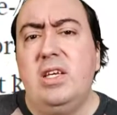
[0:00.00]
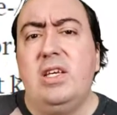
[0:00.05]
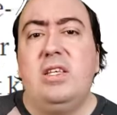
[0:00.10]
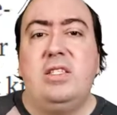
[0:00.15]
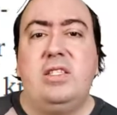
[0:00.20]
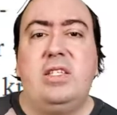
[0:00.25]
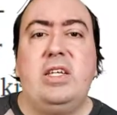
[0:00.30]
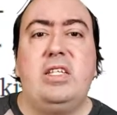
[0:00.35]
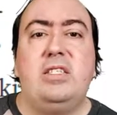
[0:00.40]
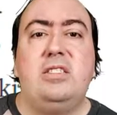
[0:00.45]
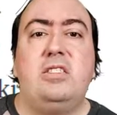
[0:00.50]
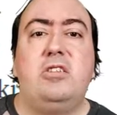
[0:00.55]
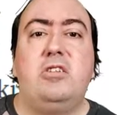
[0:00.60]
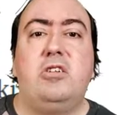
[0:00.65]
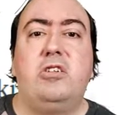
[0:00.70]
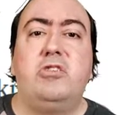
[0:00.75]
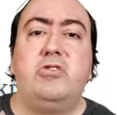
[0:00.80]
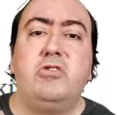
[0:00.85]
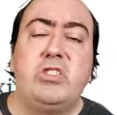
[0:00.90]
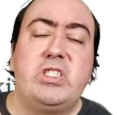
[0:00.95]
Then
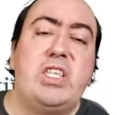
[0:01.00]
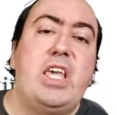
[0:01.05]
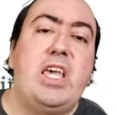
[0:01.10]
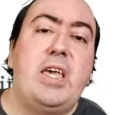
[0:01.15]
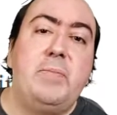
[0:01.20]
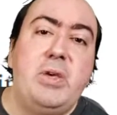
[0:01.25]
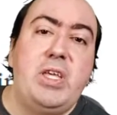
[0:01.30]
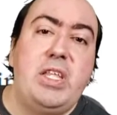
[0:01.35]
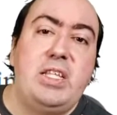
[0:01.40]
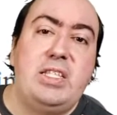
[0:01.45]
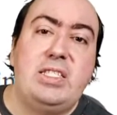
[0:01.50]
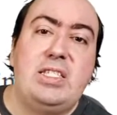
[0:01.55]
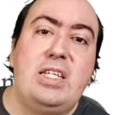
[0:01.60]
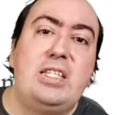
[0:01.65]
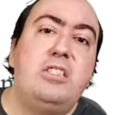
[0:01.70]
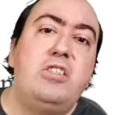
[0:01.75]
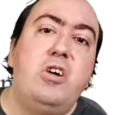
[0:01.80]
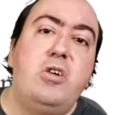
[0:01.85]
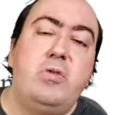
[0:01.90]
others came in and said, no,